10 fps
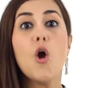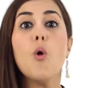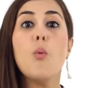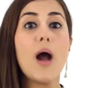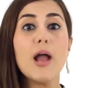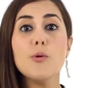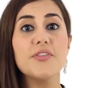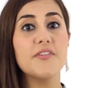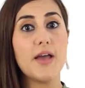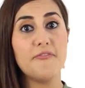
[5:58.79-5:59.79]
Why were
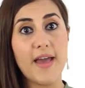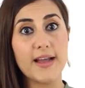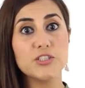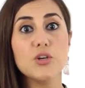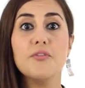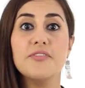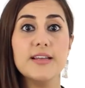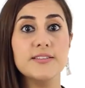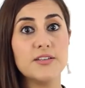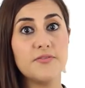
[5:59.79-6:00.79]
the effects of the
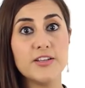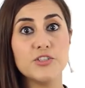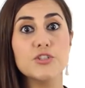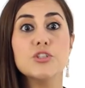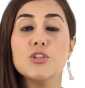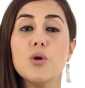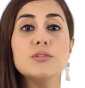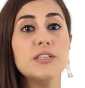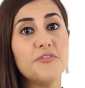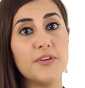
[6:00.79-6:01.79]
intervention so
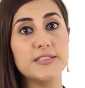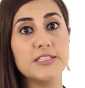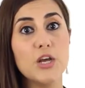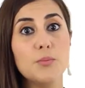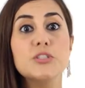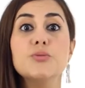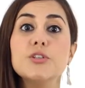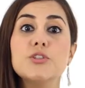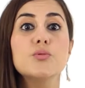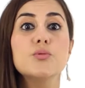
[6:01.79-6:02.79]
different
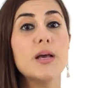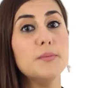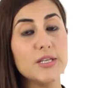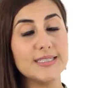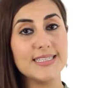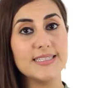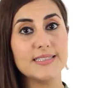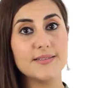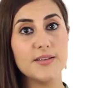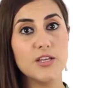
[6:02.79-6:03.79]
between communities?